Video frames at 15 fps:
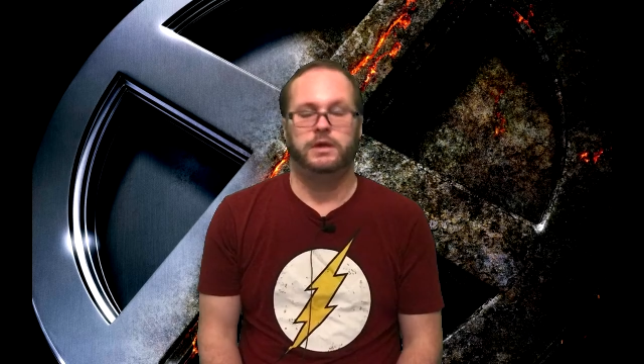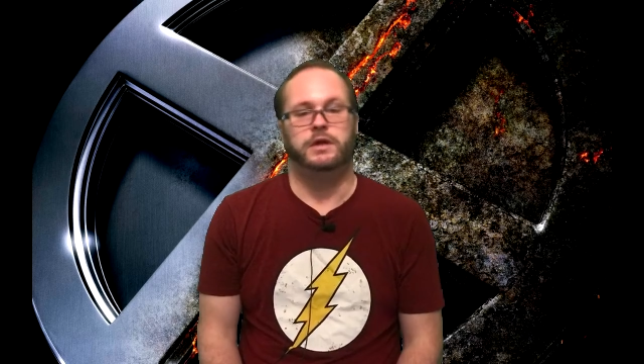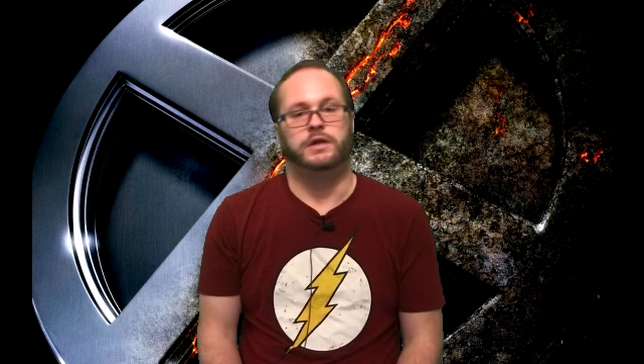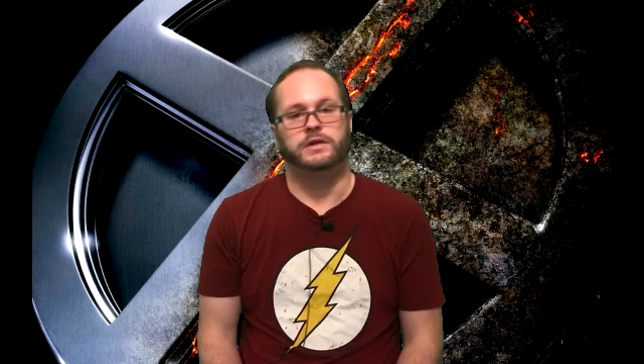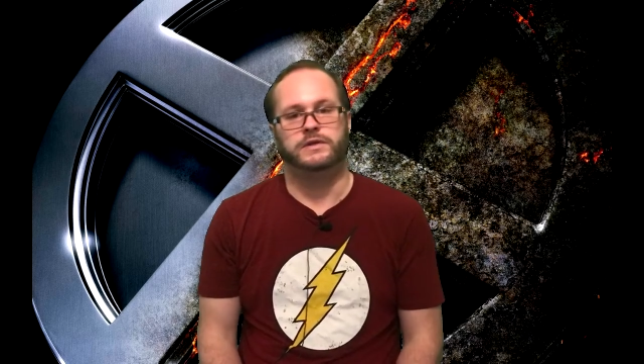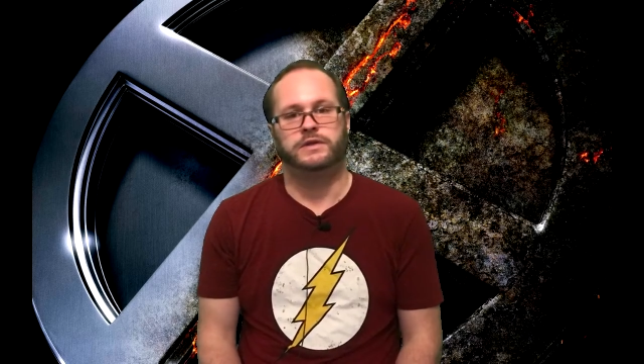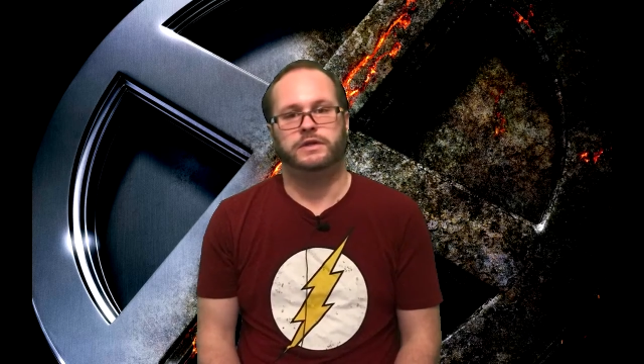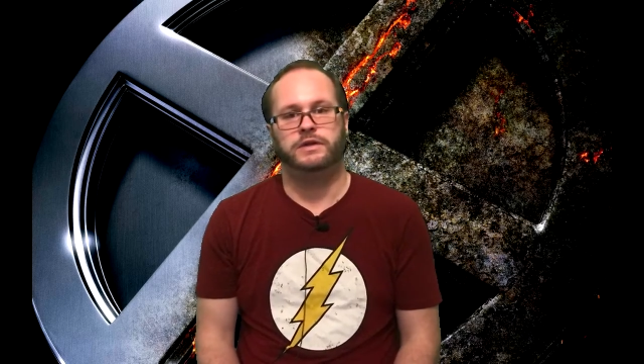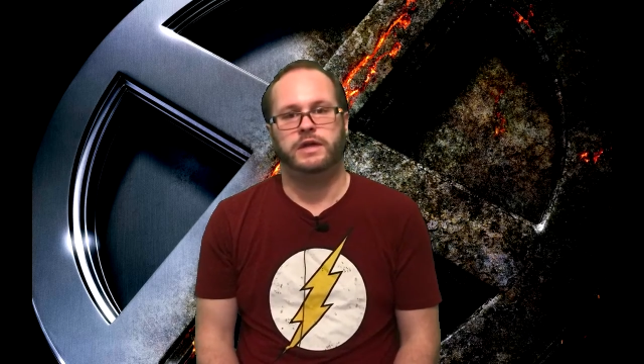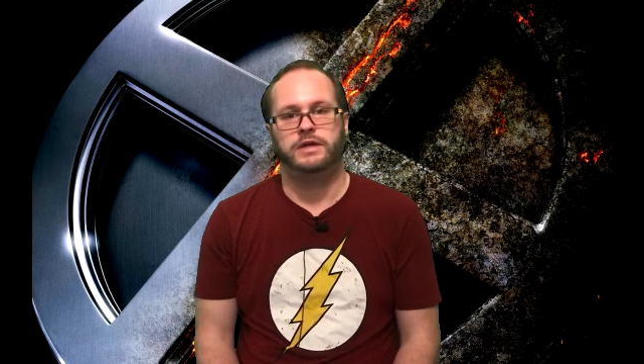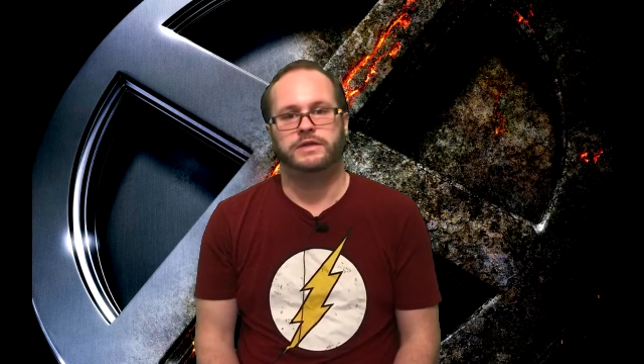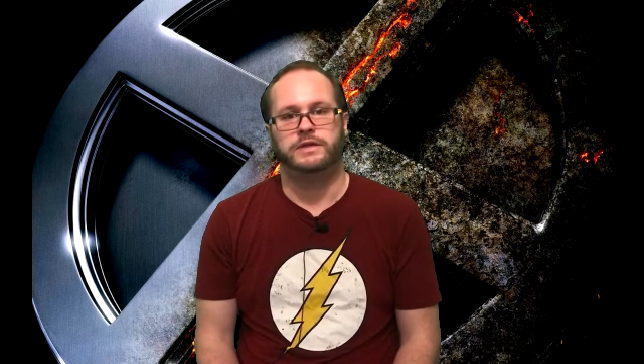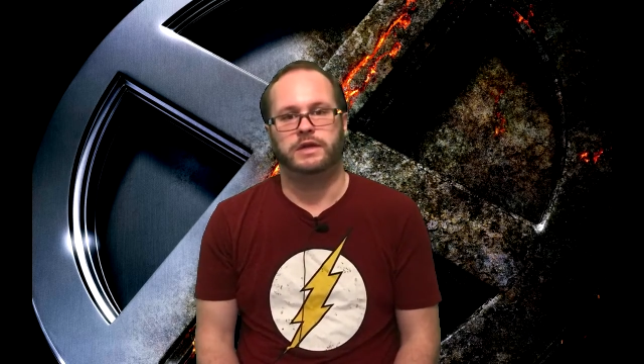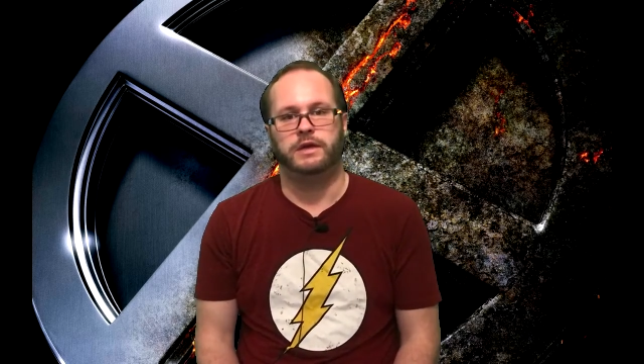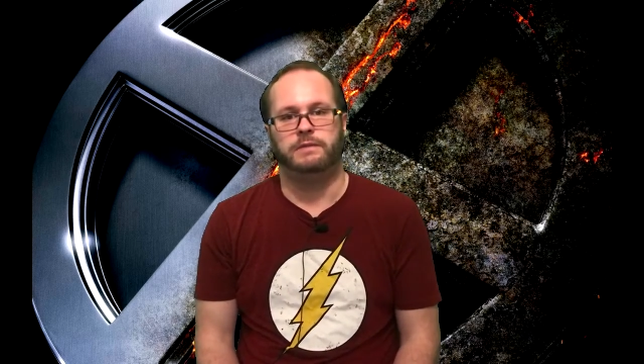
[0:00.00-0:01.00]
And until
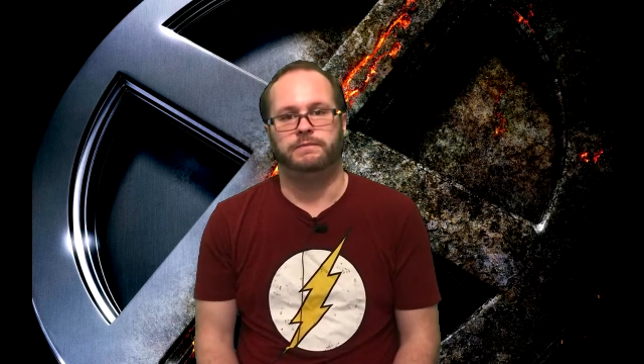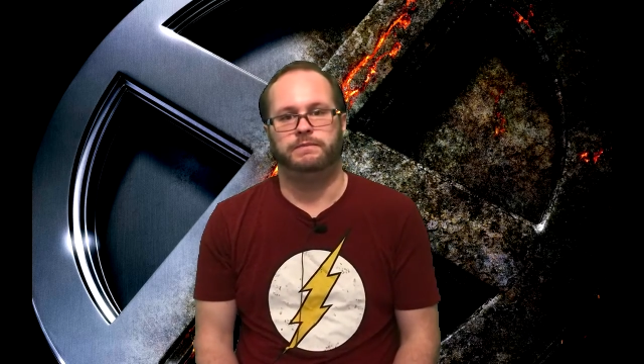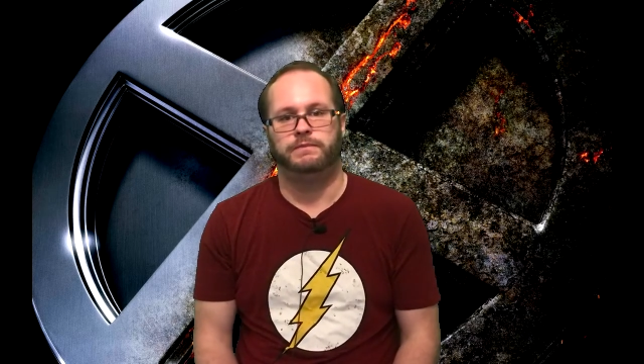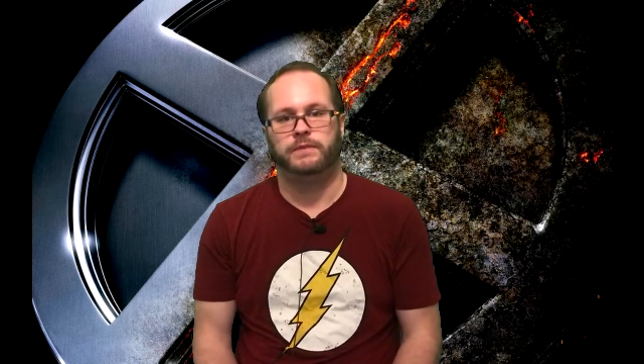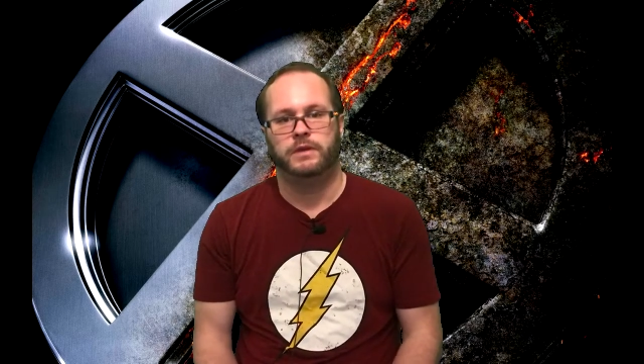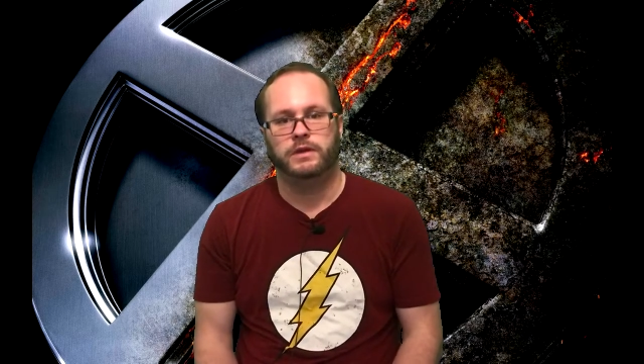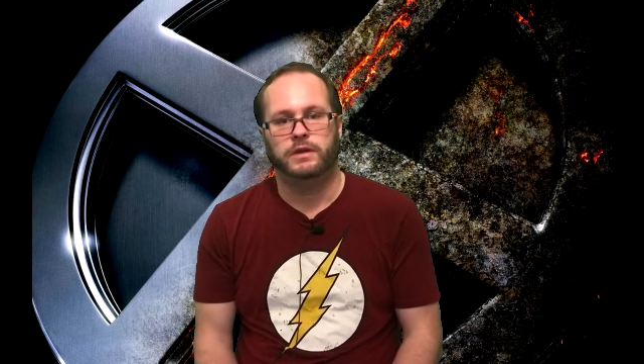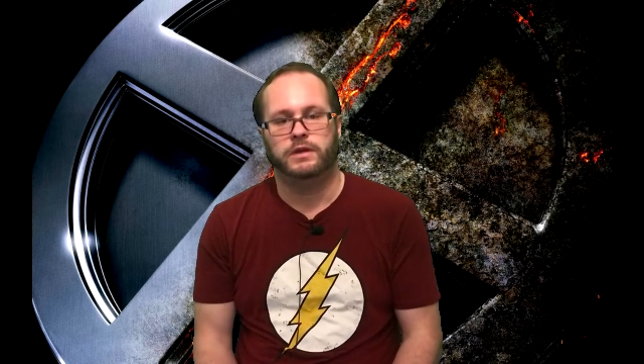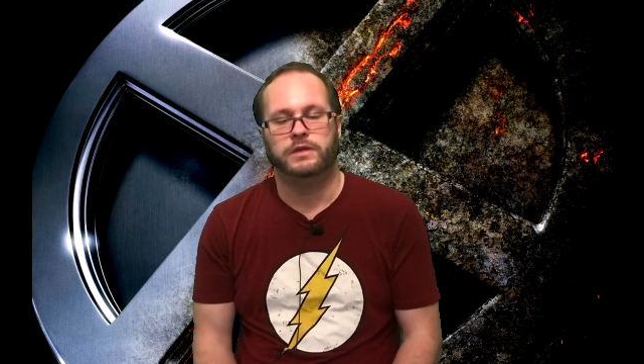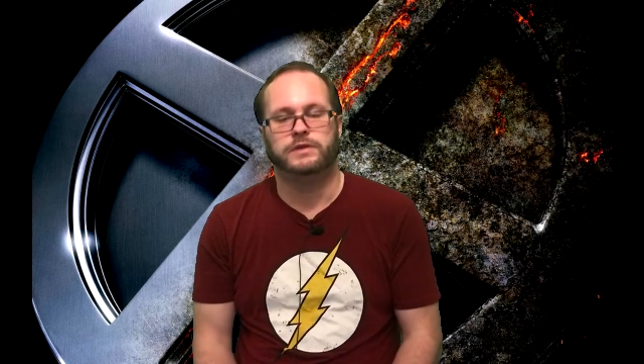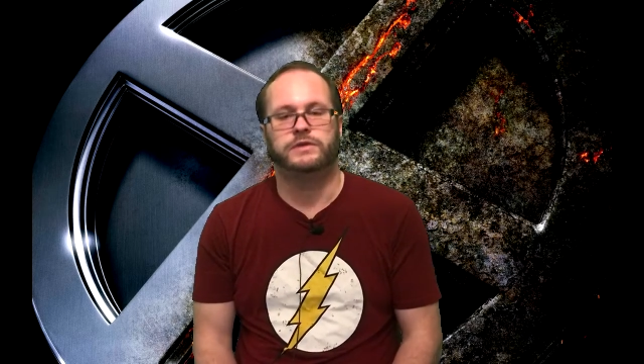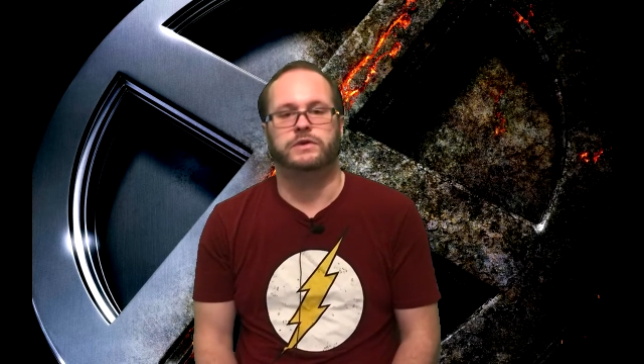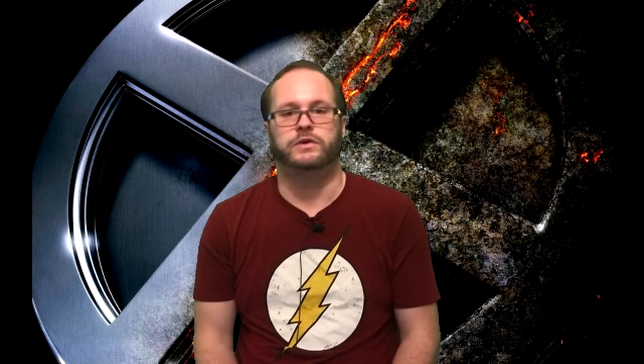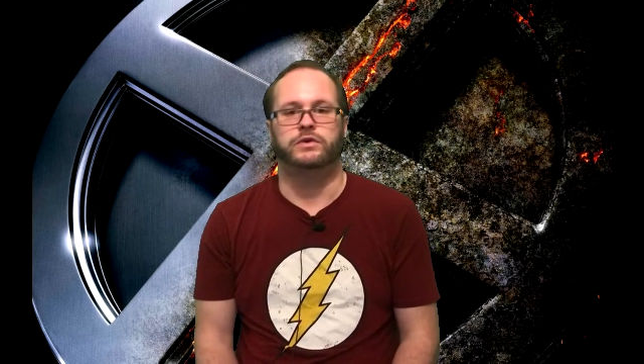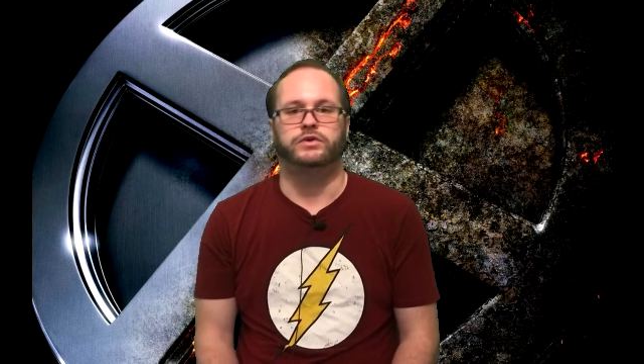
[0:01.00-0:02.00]
next time, this
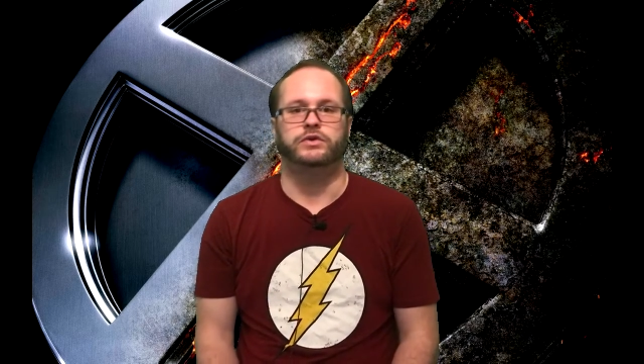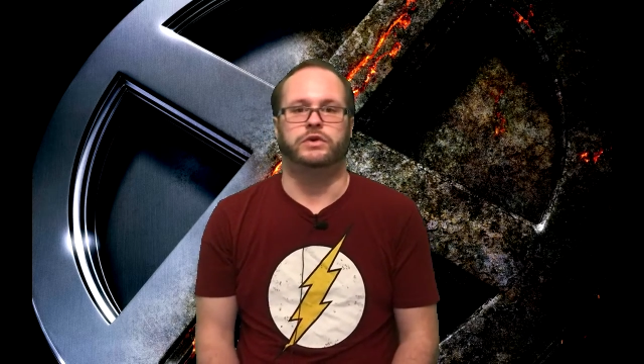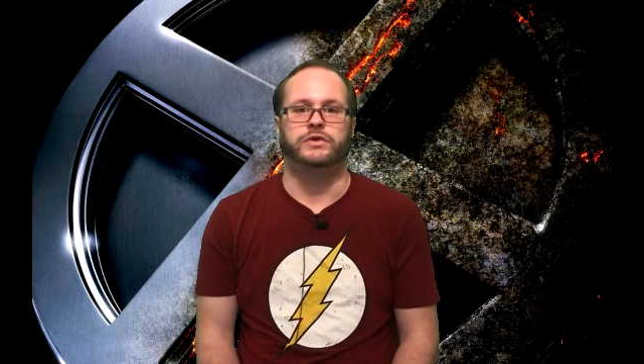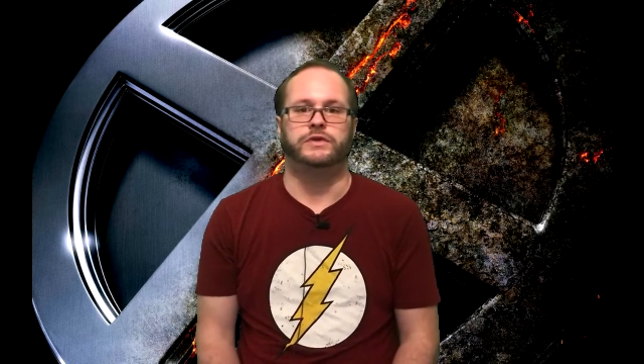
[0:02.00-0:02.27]
is Uncle Joel